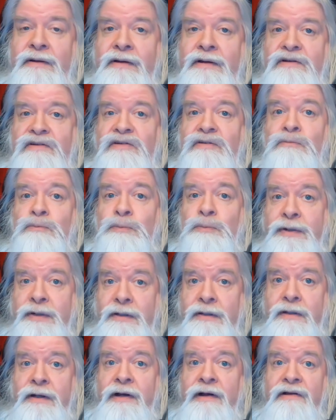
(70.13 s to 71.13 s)
And she
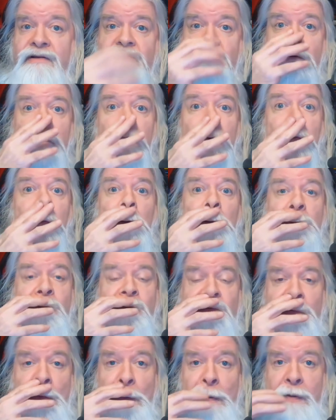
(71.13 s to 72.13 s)
realized what
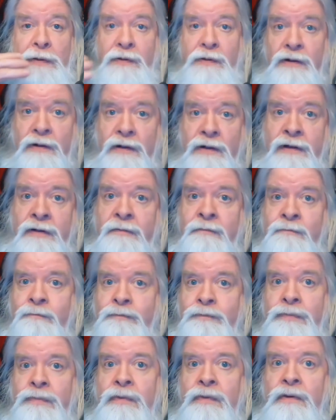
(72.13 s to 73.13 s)
was going on,
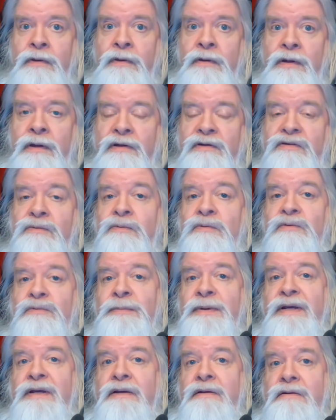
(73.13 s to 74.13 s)
and she was
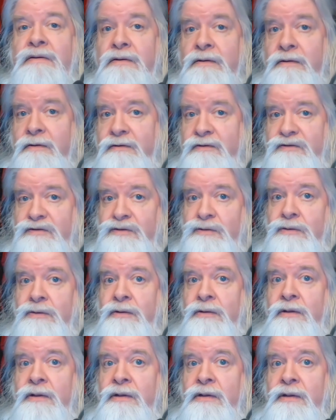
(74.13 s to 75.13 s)
making darn
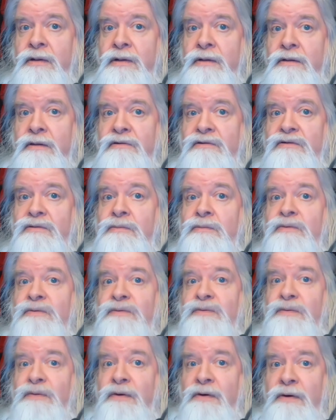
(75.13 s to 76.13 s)
sure that she was
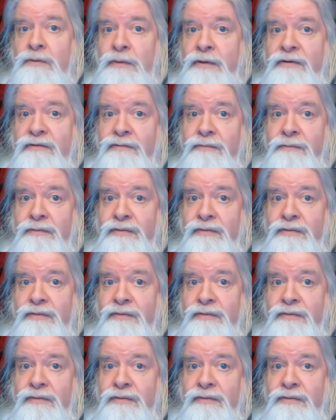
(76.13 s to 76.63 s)
far away from